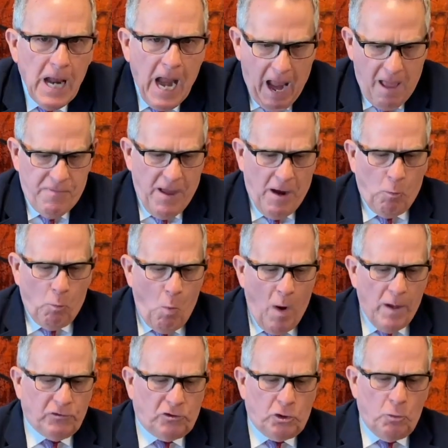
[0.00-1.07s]
and that
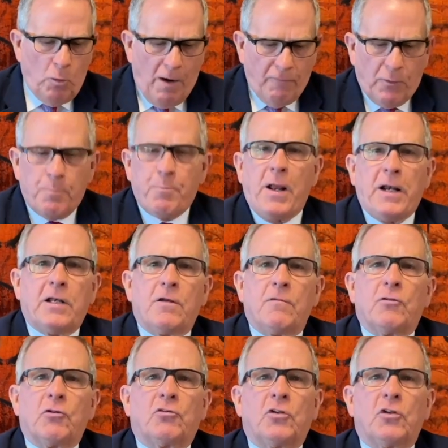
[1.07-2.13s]
once you have repented of
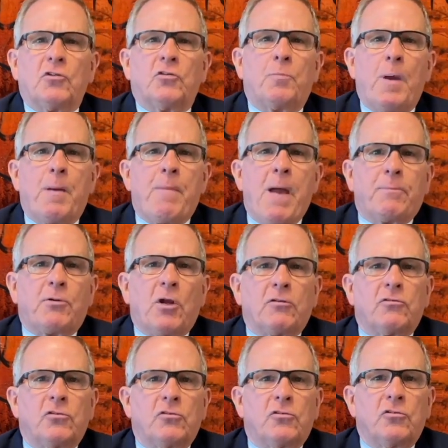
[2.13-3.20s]
your sins, been
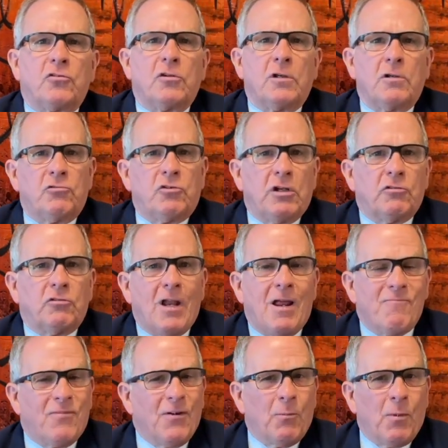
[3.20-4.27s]
baptized in Jesus'
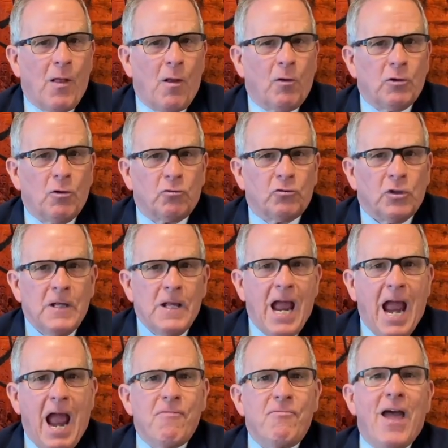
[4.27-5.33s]
name, filled with the Holy Ghost,
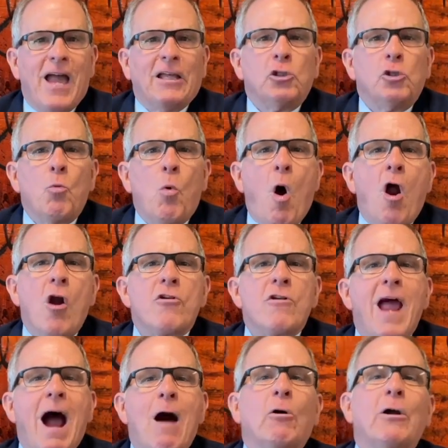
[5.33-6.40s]
and that you are
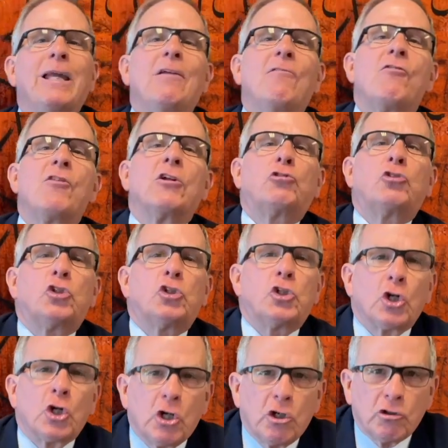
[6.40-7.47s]
now in the
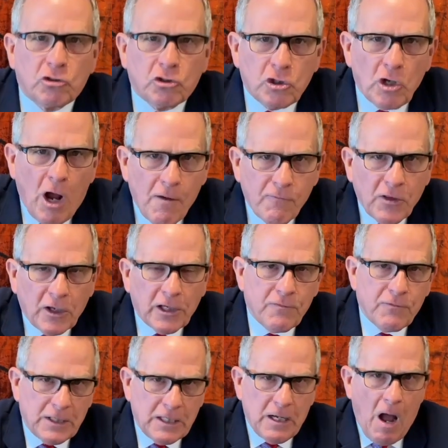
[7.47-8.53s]
church of the
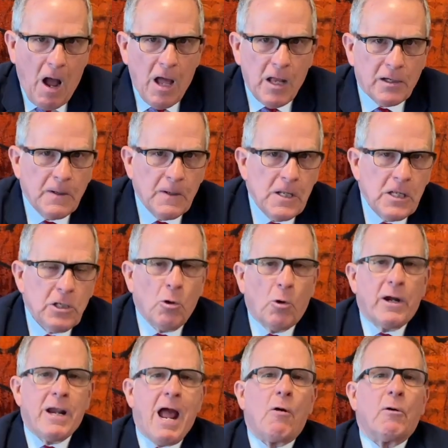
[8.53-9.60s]
living God, you
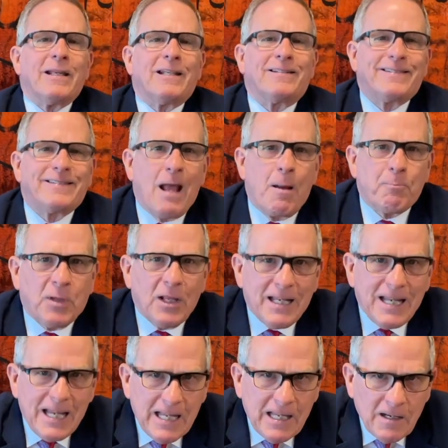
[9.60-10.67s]
are now
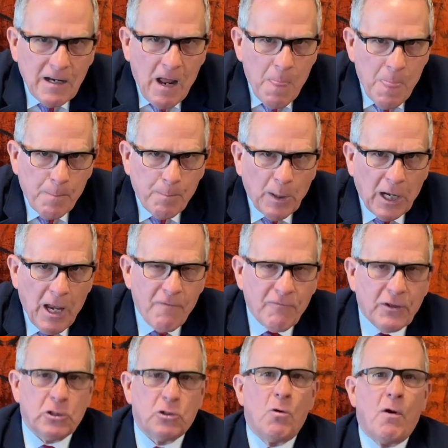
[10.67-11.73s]
accepted in the
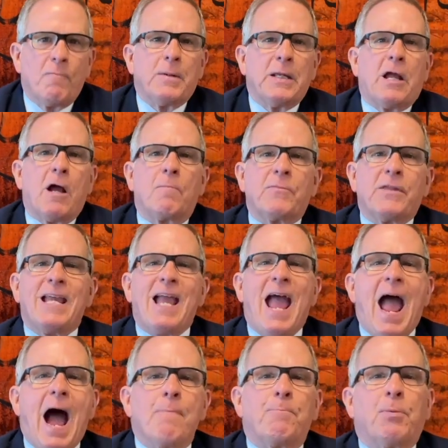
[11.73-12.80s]
beloved, you have become the
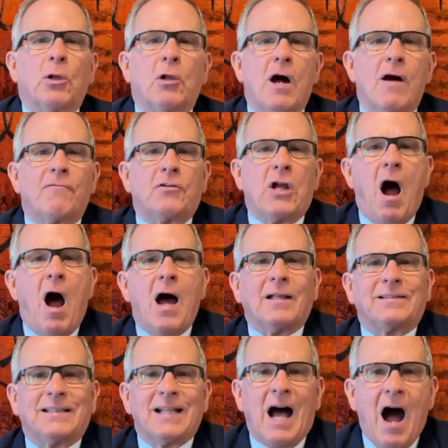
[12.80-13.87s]
apple of
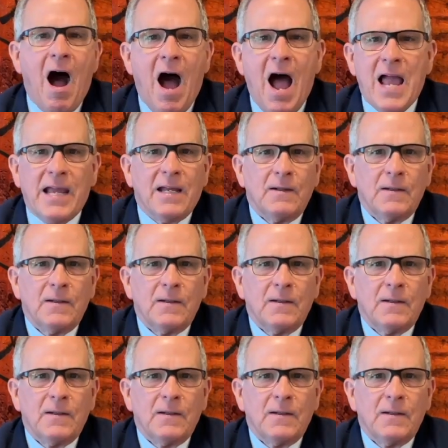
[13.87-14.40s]
God's eye,